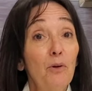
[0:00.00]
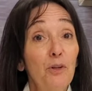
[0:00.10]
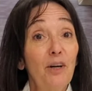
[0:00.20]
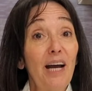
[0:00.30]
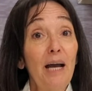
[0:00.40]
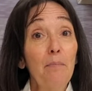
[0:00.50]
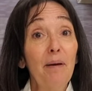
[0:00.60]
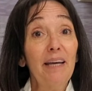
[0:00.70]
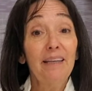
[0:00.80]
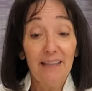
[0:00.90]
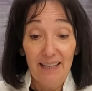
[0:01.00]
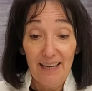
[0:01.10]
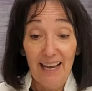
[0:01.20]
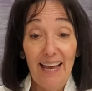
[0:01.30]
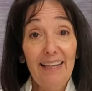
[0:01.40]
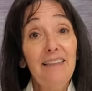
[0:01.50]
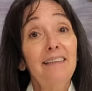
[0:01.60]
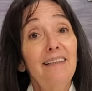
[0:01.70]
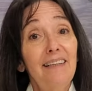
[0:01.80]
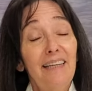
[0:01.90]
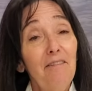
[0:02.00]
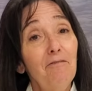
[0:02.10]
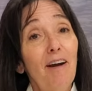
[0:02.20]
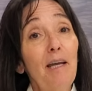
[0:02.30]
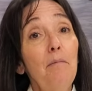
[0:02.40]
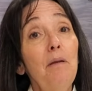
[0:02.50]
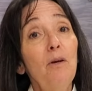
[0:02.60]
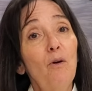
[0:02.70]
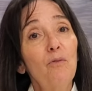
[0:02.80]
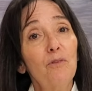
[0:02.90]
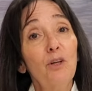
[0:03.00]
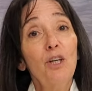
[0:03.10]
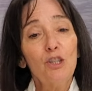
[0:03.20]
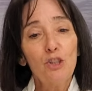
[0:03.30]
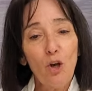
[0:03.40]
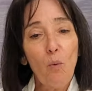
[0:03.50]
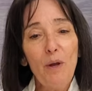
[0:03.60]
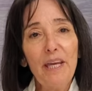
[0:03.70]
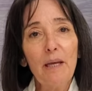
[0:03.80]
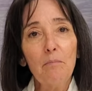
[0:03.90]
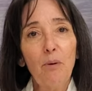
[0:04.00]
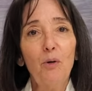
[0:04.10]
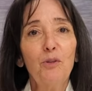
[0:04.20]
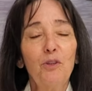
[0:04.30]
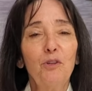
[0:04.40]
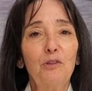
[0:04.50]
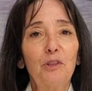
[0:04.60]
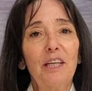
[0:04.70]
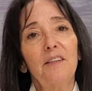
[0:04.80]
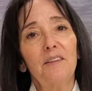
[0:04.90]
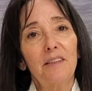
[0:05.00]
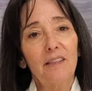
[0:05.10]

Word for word: or your iPad, and invite me over so we can both cook together.